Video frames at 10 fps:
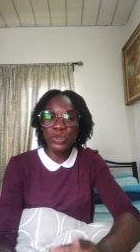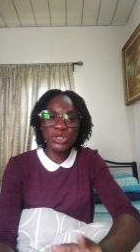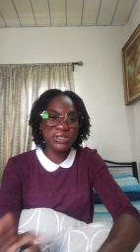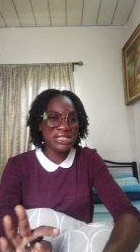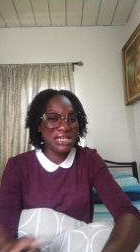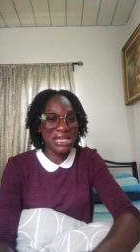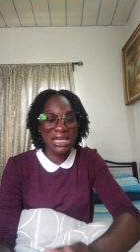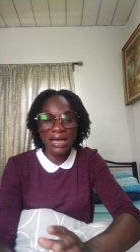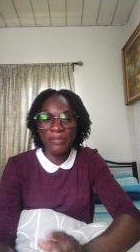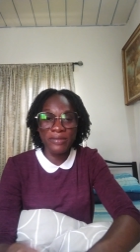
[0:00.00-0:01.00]
which will
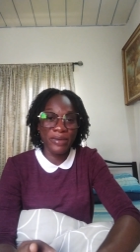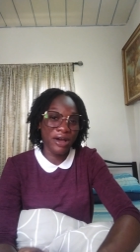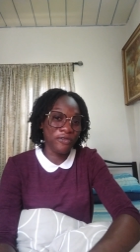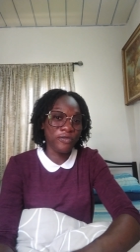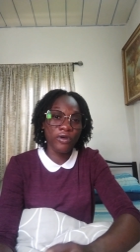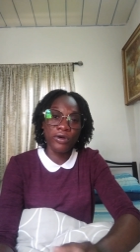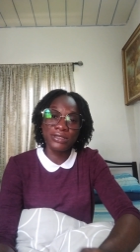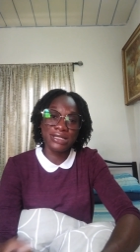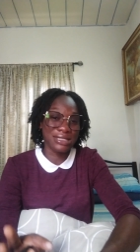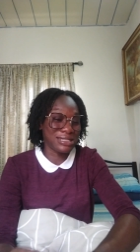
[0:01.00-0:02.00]
take um, about
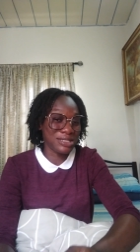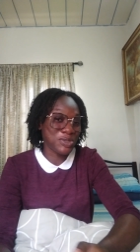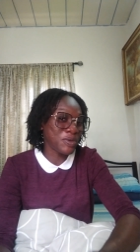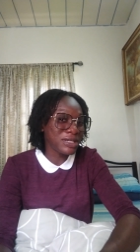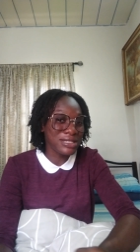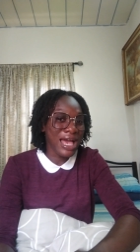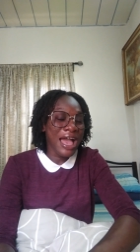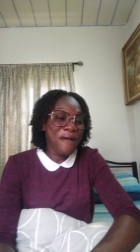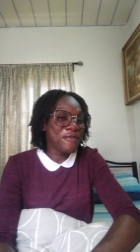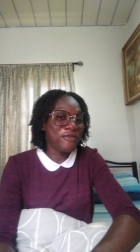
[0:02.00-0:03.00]
four to six weeks
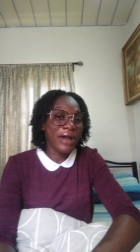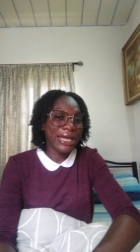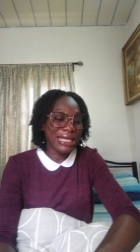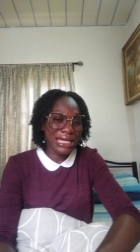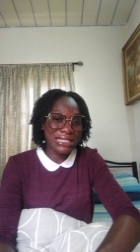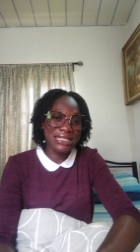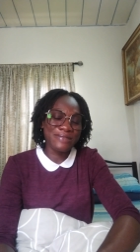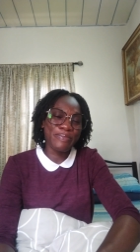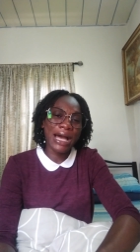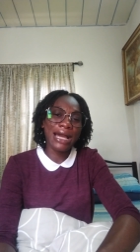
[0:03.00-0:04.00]
before I get
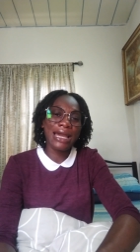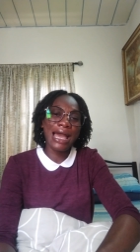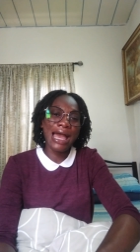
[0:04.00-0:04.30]
it back.